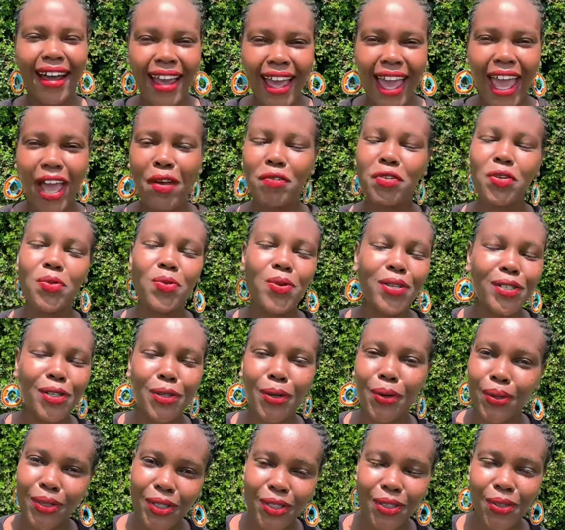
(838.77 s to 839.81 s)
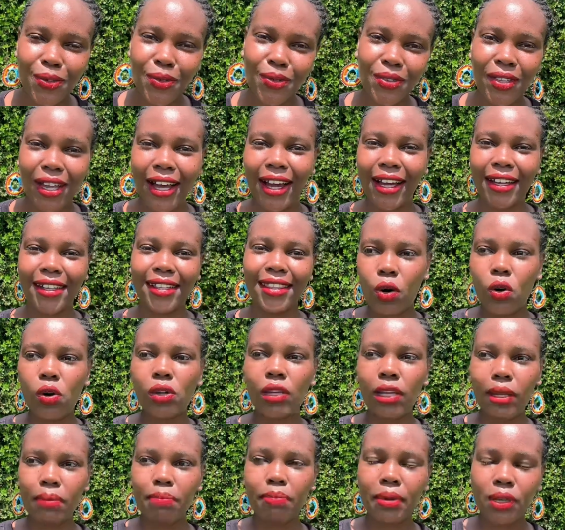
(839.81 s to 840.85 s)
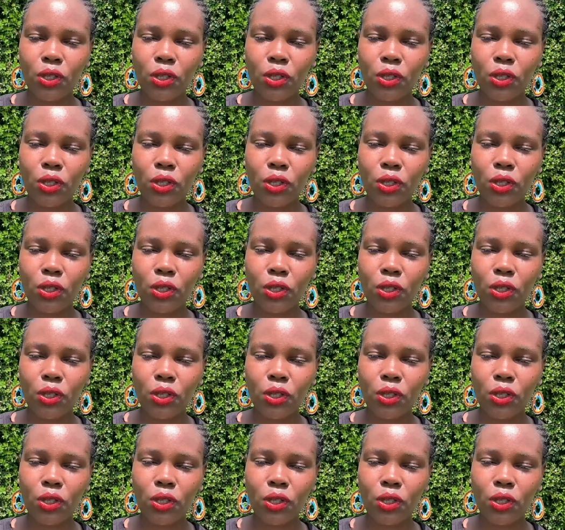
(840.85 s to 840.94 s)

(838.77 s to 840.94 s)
Everyone goes through that. Olympic